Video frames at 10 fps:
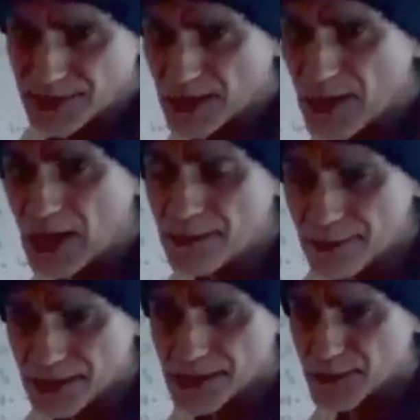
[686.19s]
of
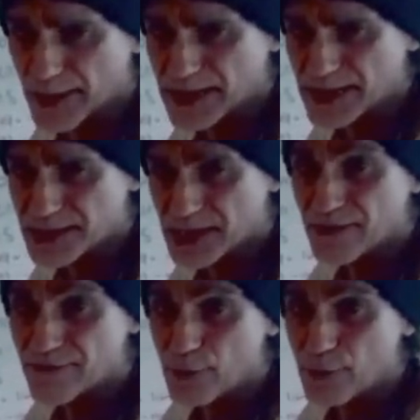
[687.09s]
time and space
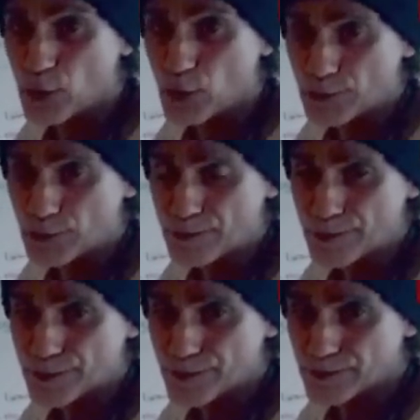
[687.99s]
and form.
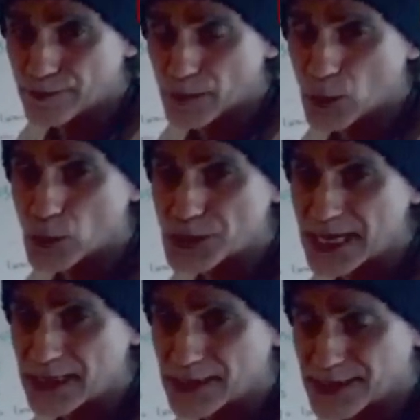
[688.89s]

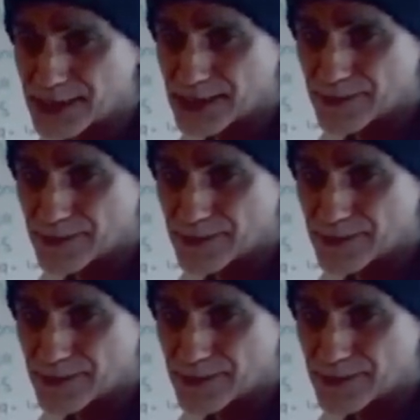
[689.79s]
Causality,